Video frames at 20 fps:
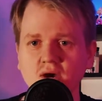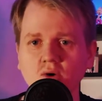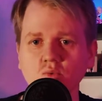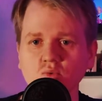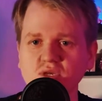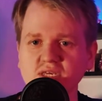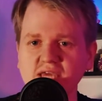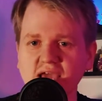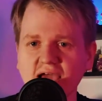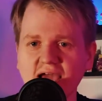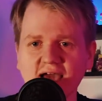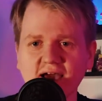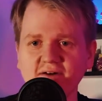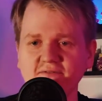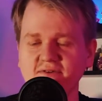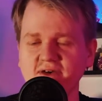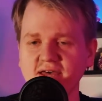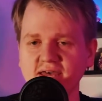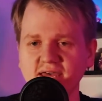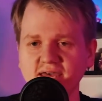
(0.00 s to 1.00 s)
we
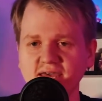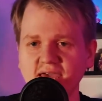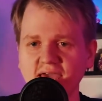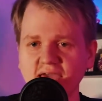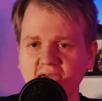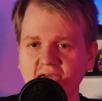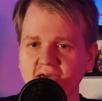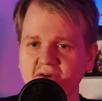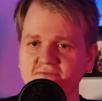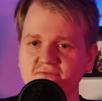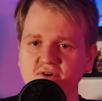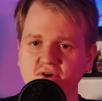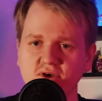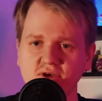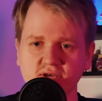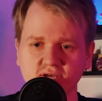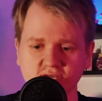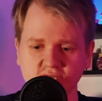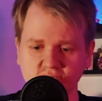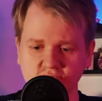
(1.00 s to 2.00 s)
have
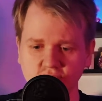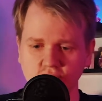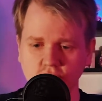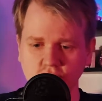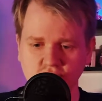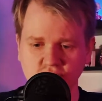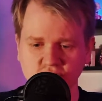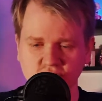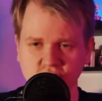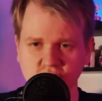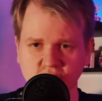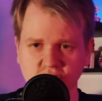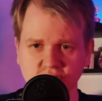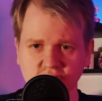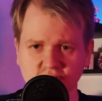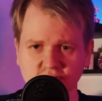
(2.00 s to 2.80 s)
ever gotten.